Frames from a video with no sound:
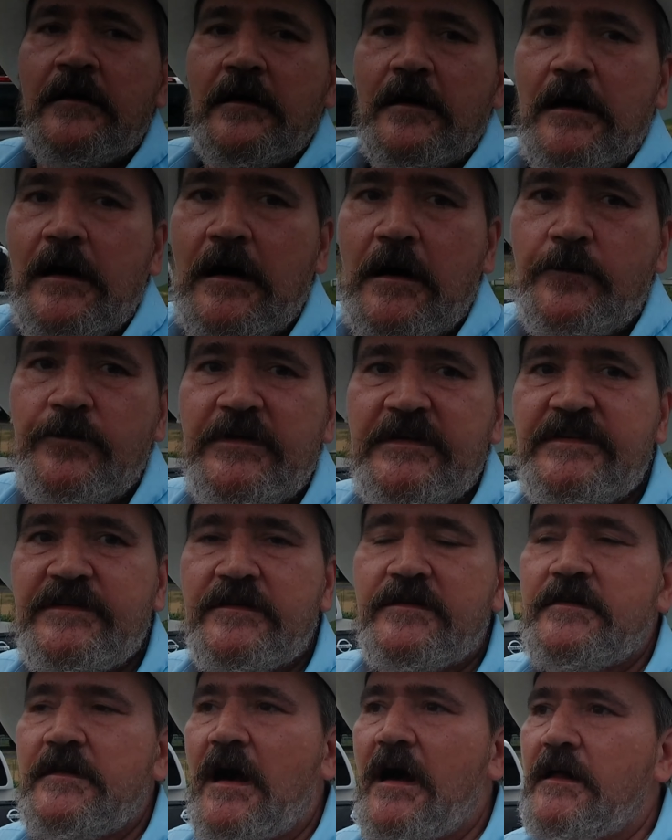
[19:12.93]
Um, this
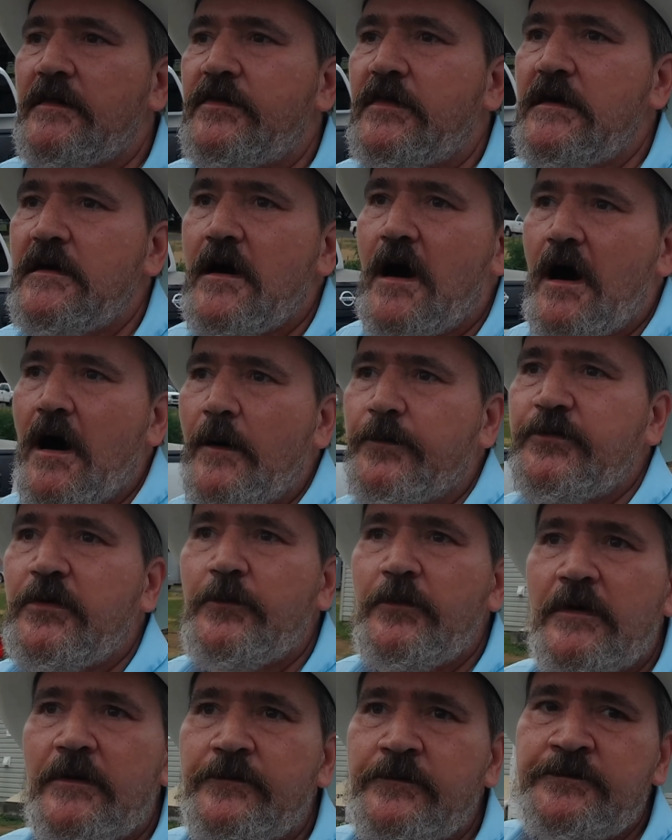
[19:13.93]
is not the
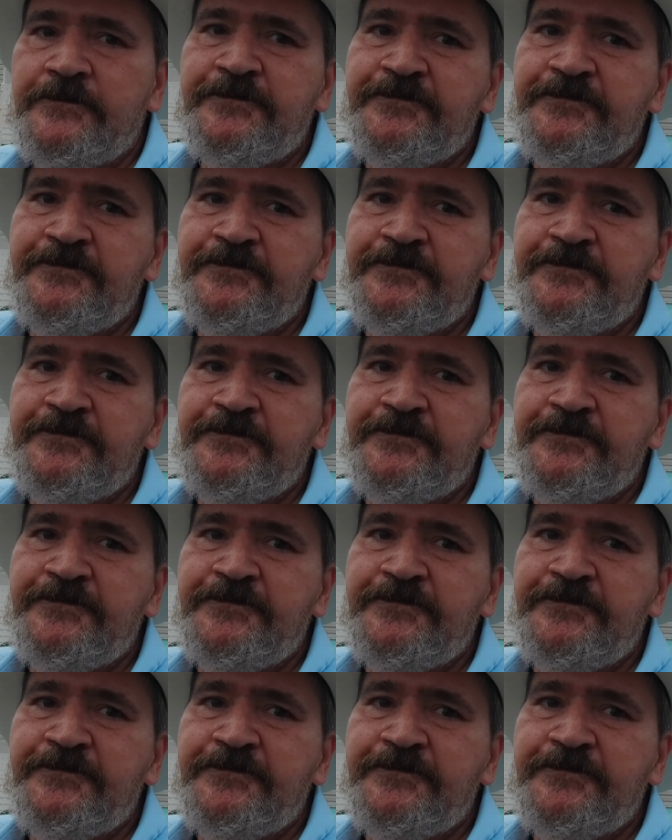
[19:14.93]
optimum